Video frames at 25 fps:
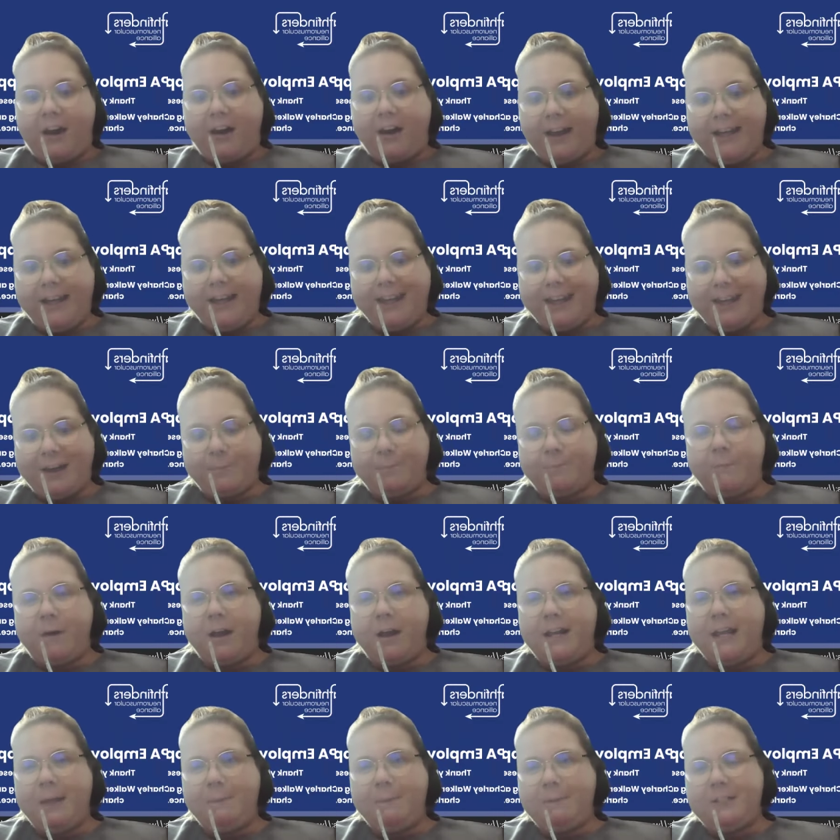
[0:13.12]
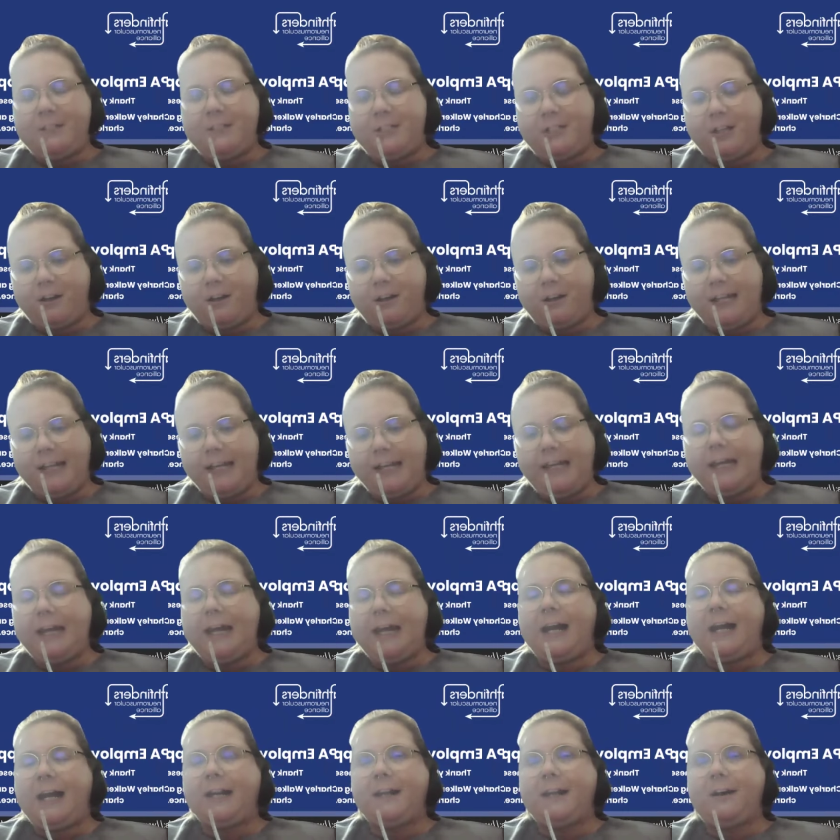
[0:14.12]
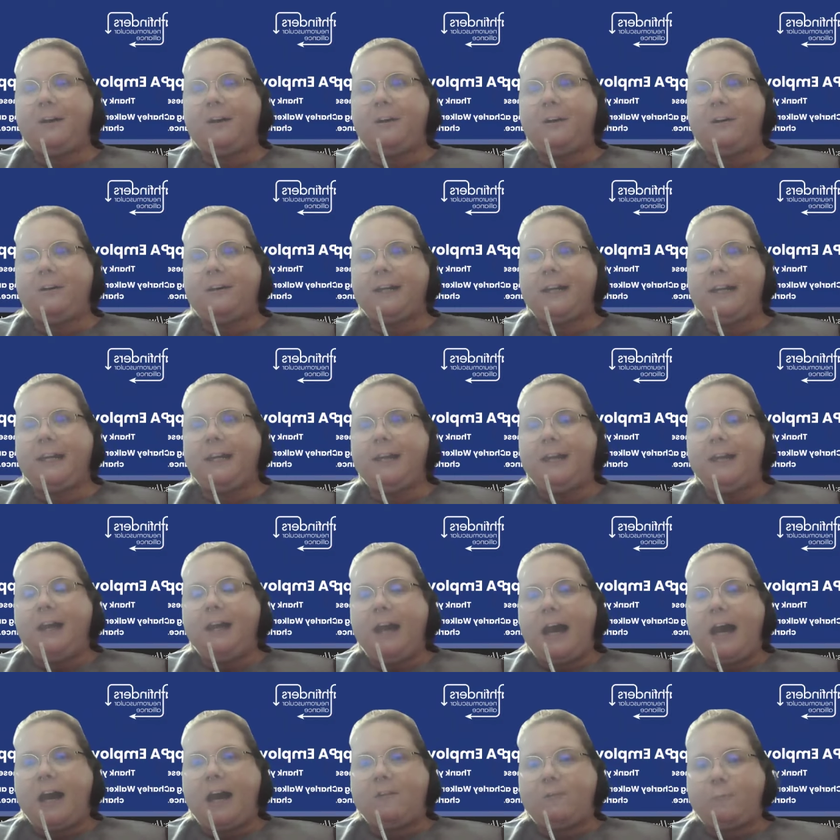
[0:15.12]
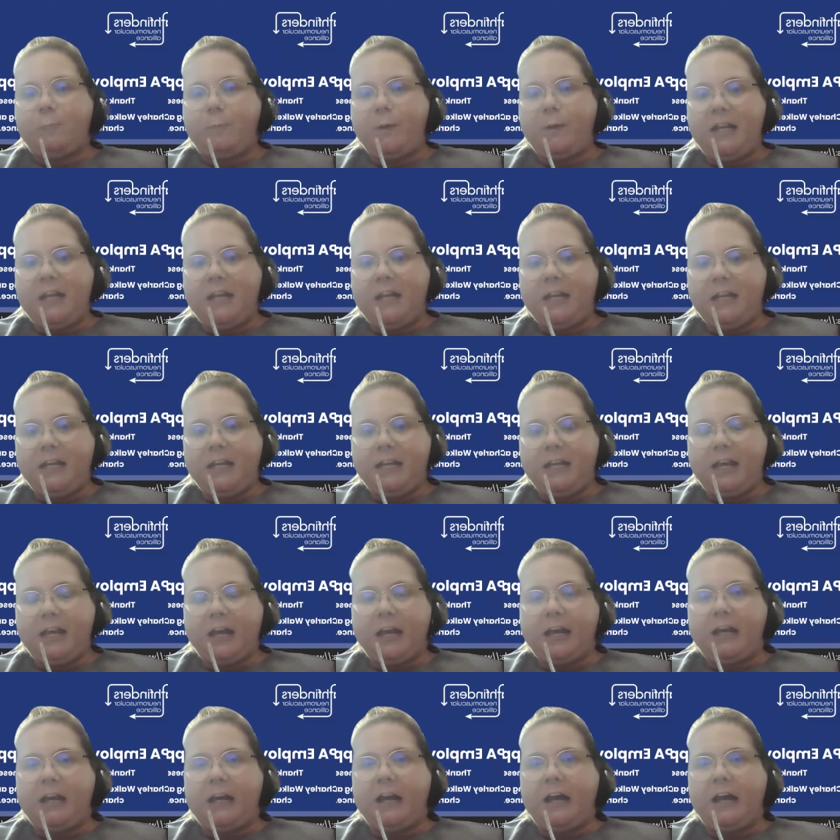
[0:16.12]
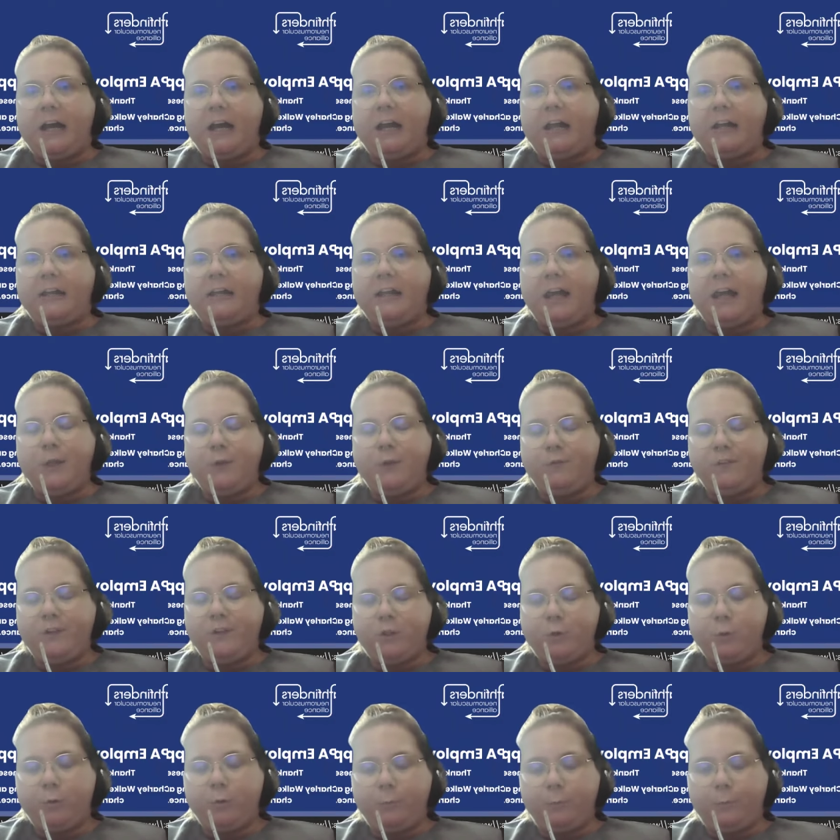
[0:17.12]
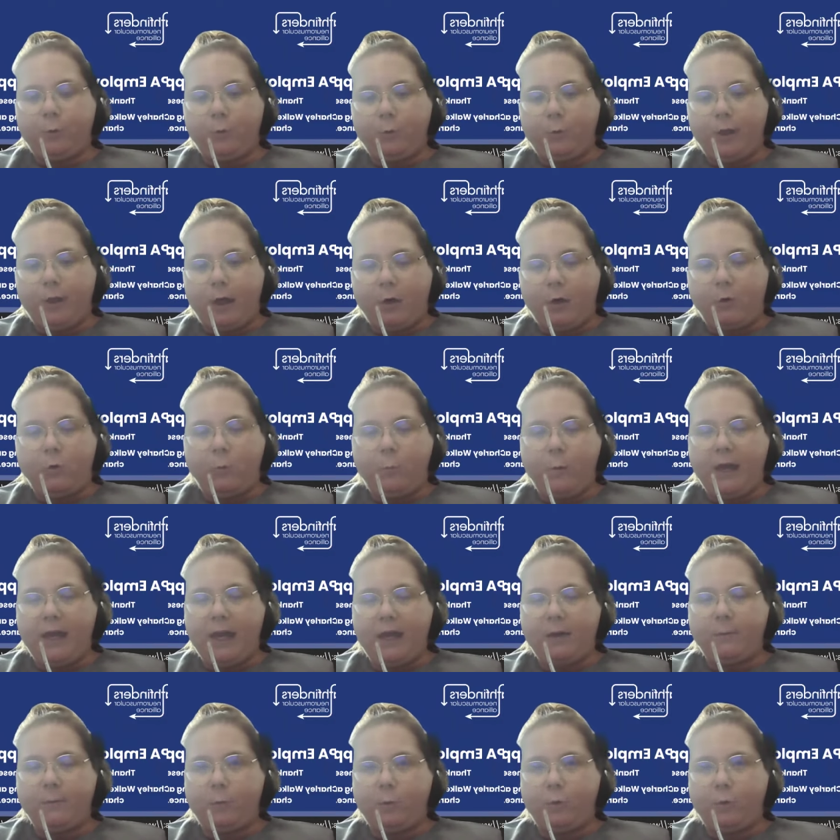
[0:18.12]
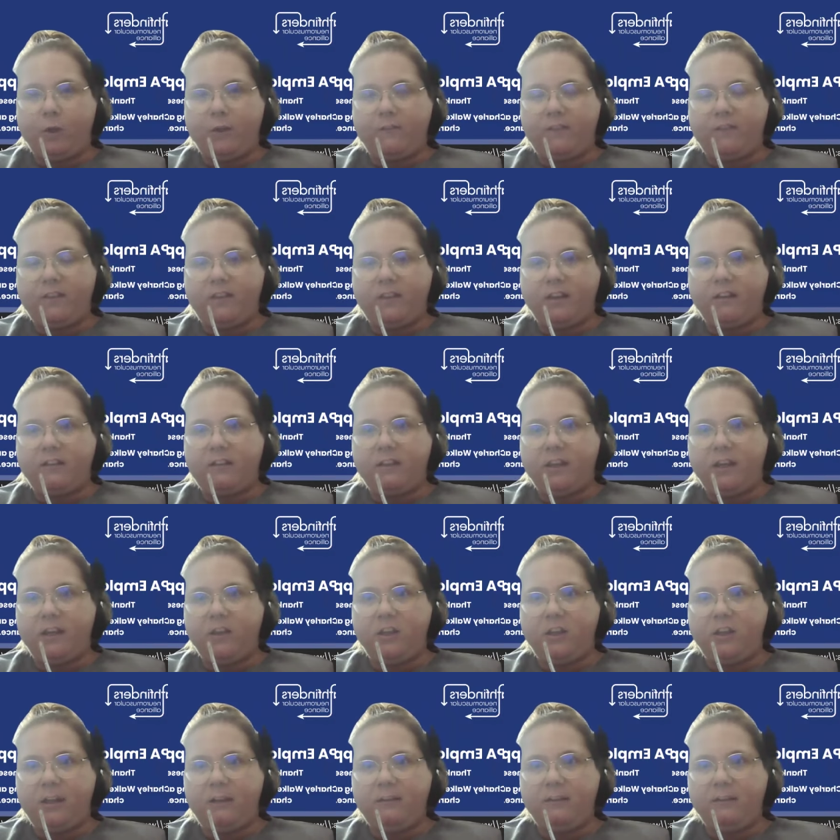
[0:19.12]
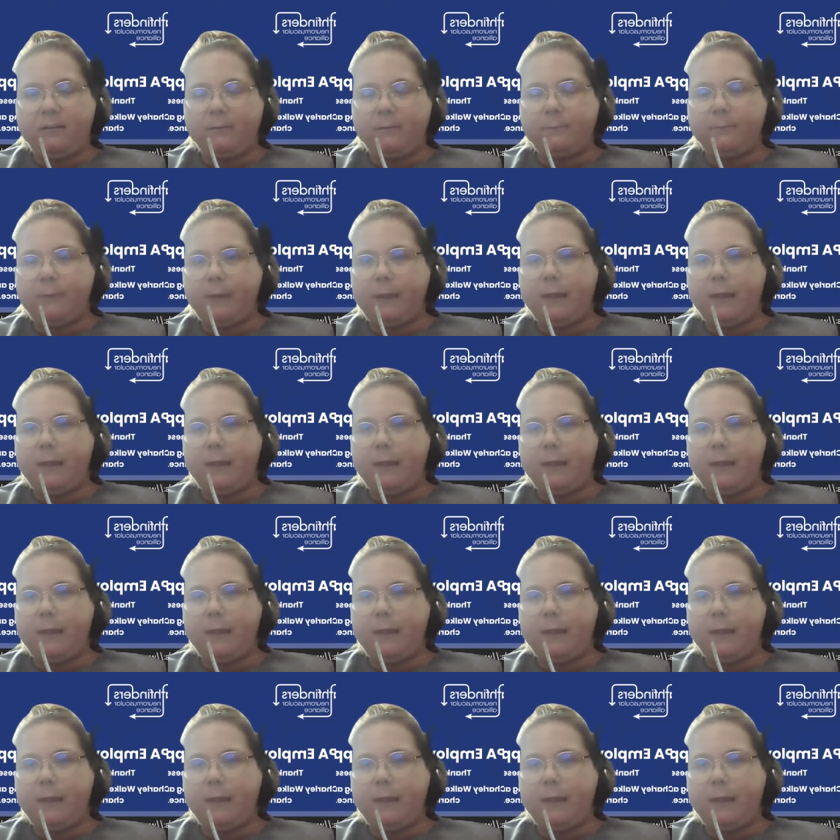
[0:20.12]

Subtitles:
Hi, my name is Charlie, and I have been an individual employer or PA employer for 16 years.